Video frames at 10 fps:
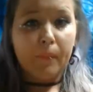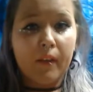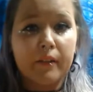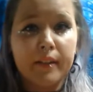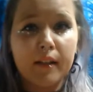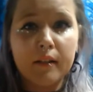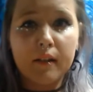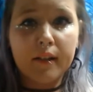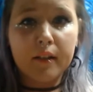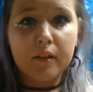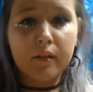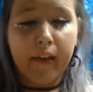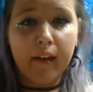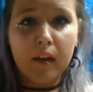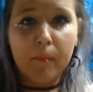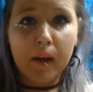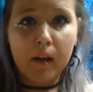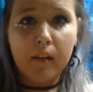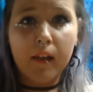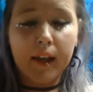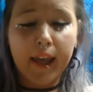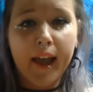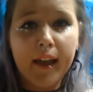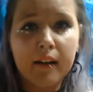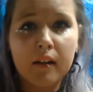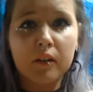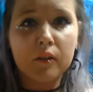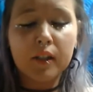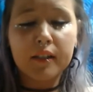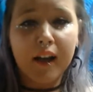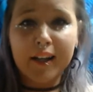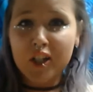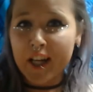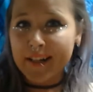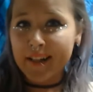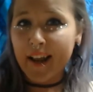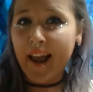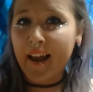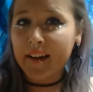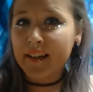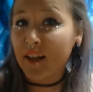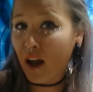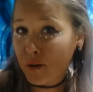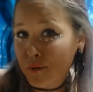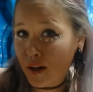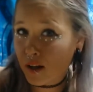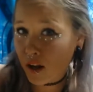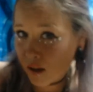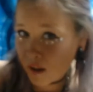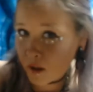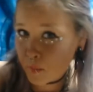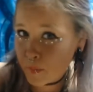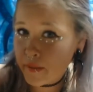Send it to that email. Again, Luna.Enchanted@yahoo.com.